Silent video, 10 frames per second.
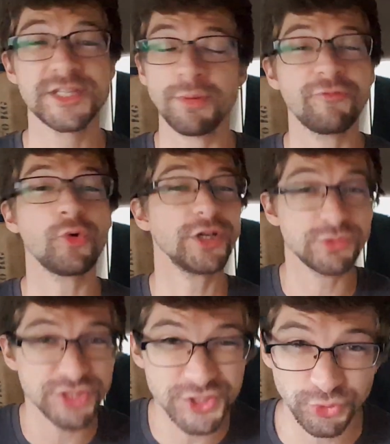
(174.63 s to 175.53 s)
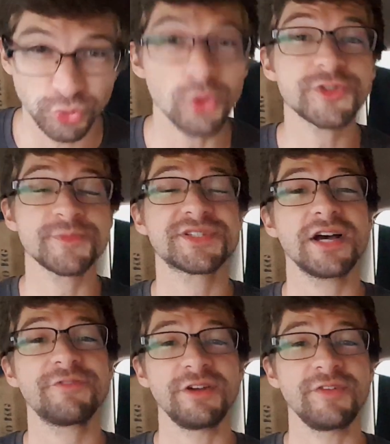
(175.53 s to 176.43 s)
So before you just throw some
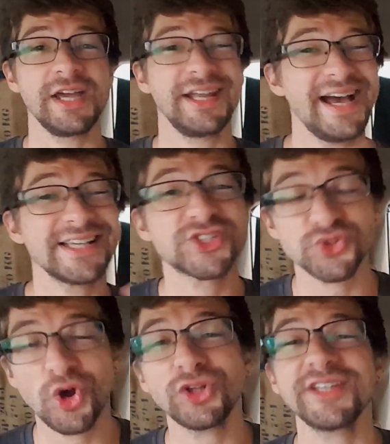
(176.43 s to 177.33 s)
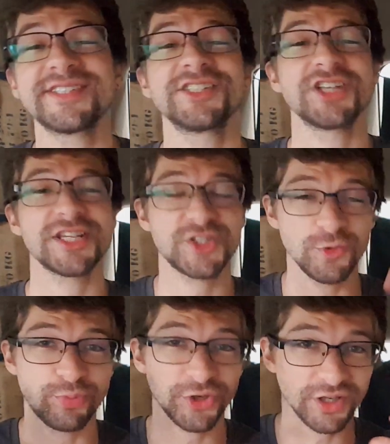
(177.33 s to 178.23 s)
stuff in a van, I strongly suggest
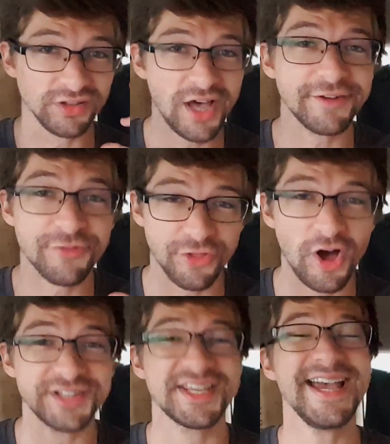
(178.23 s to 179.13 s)
you put a lot of thought